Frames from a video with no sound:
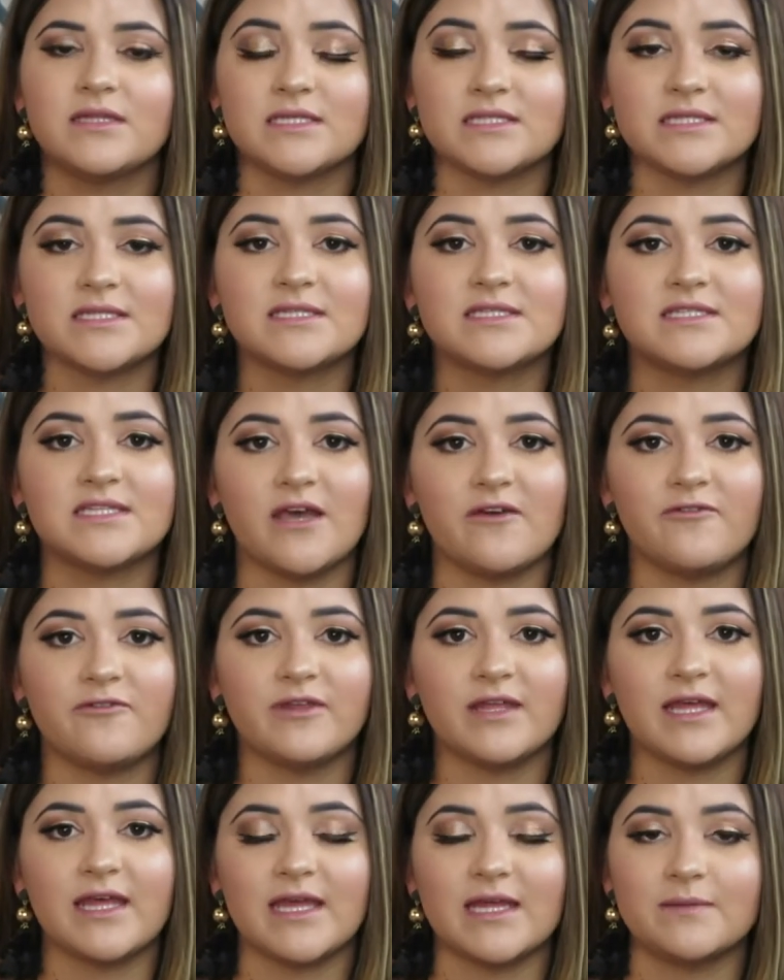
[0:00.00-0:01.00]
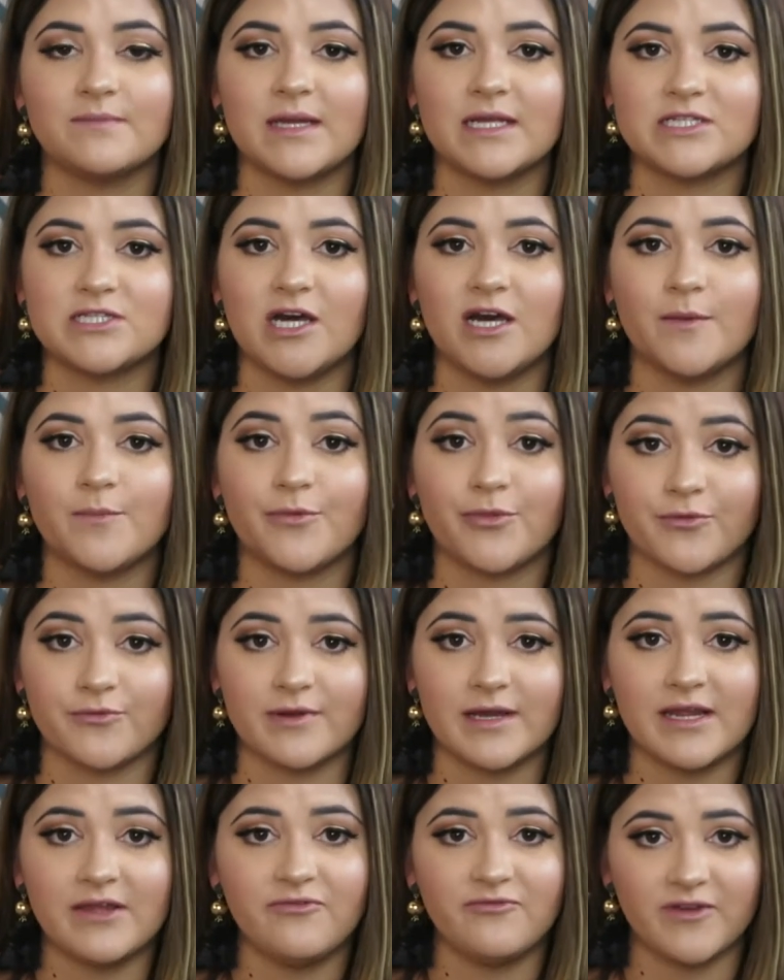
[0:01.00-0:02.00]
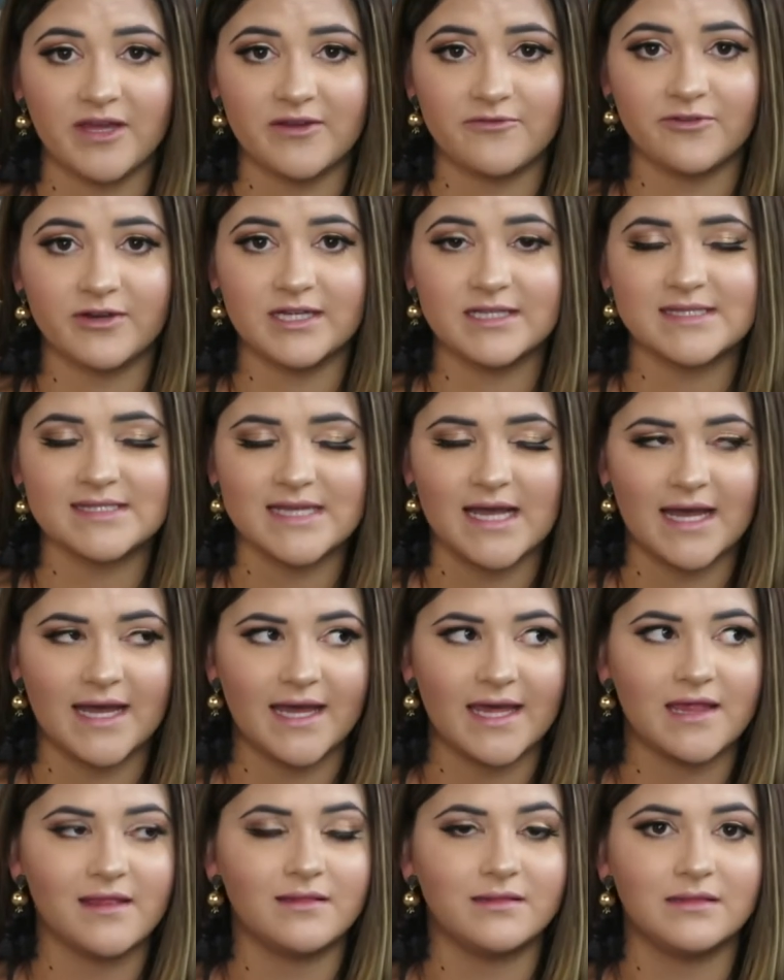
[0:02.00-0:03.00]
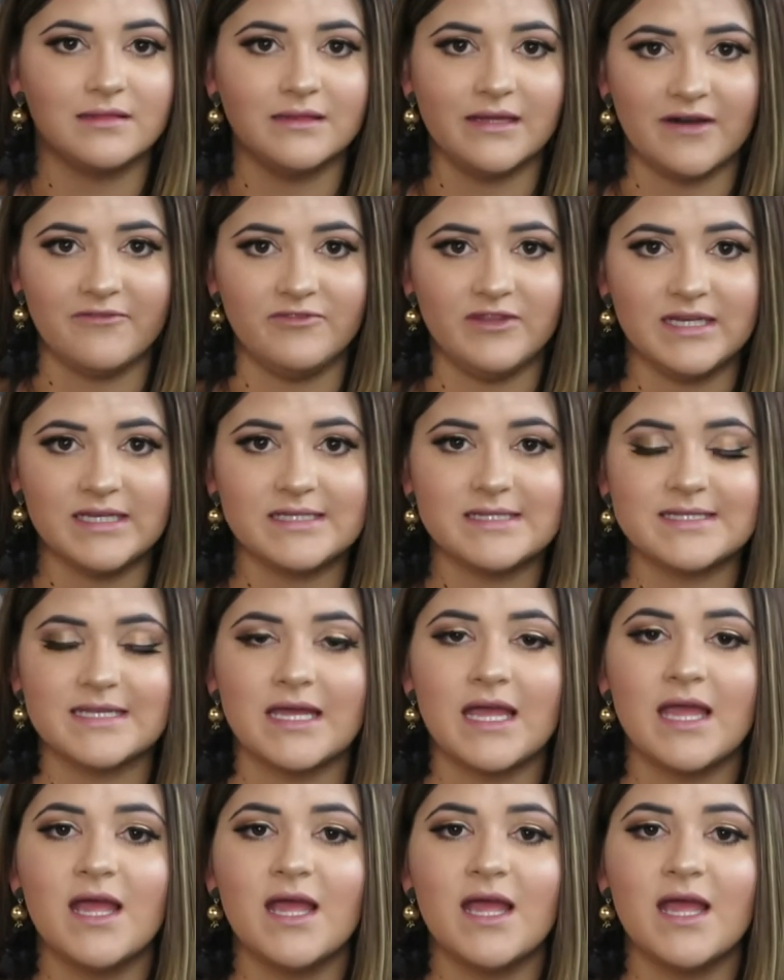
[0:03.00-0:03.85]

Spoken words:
This is definitely in my top 3 favorites. I love this.